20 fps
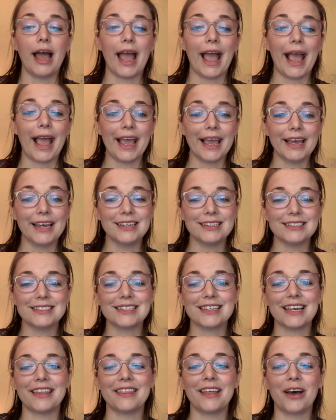and
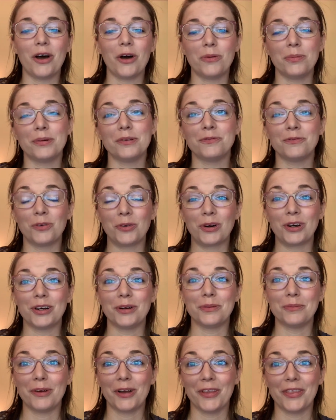in the open
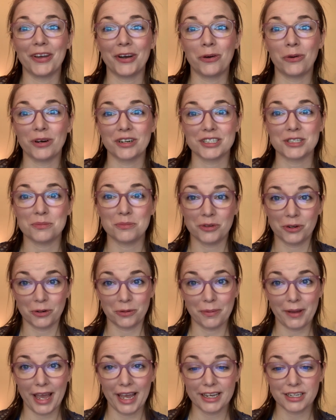forum on the course Moodle
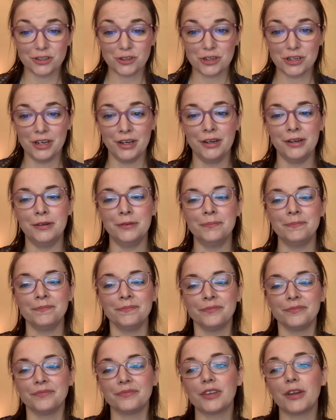page.
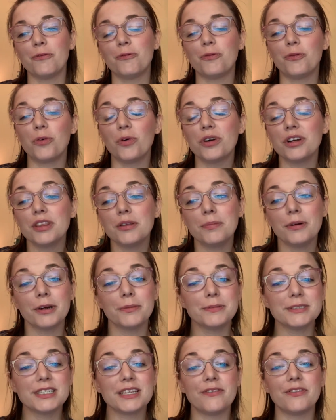For the
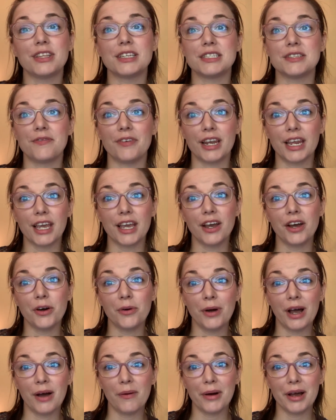purpose of this video,
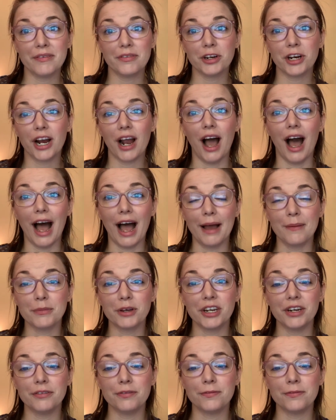however, I'm going to